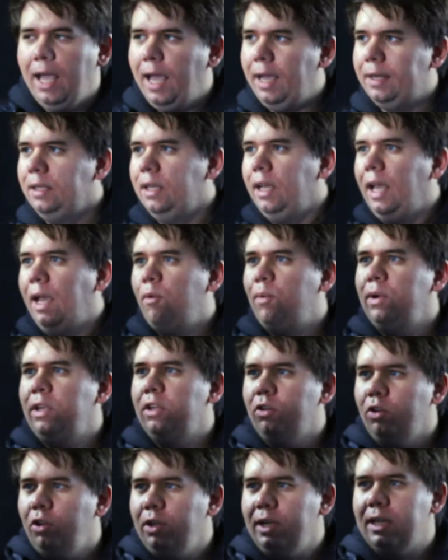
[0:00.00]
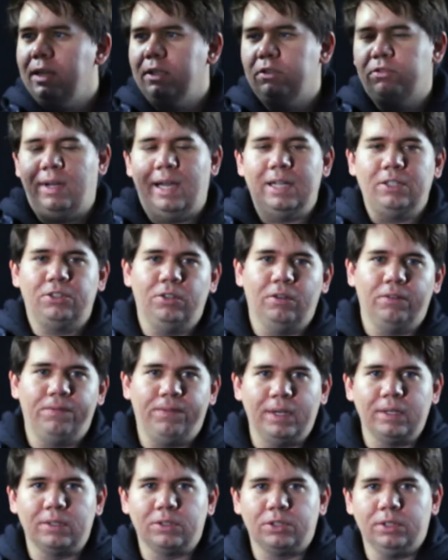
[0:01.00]
And when you look at these rational
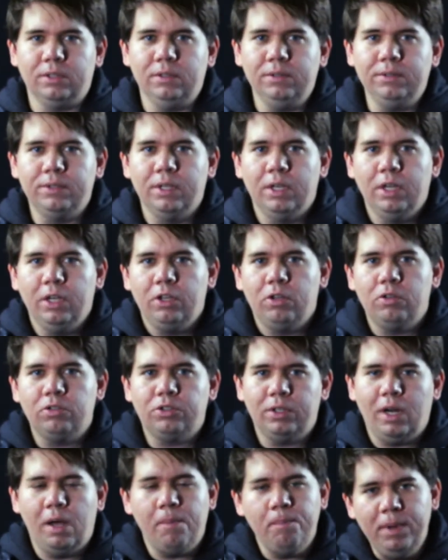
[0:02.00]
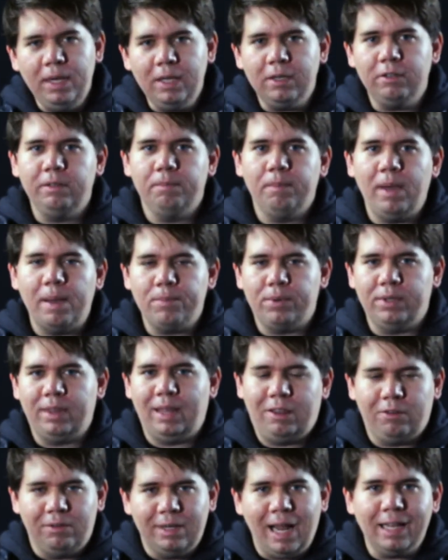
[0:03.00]
functions, you should immediately remember
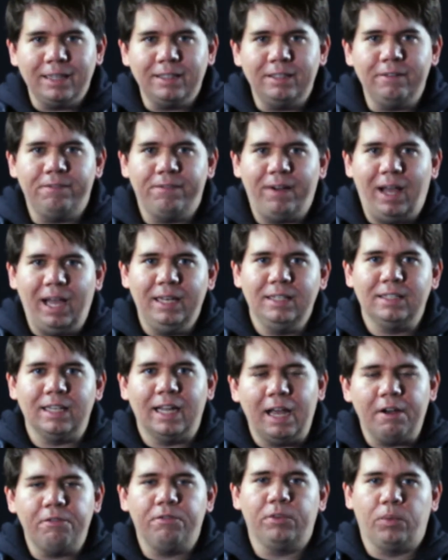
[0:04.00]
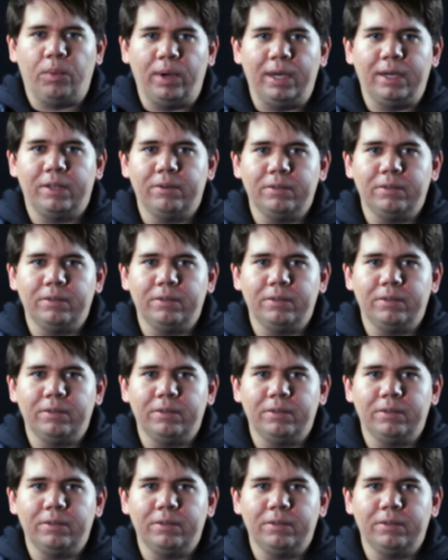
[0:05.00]
that they're not defined everywhere.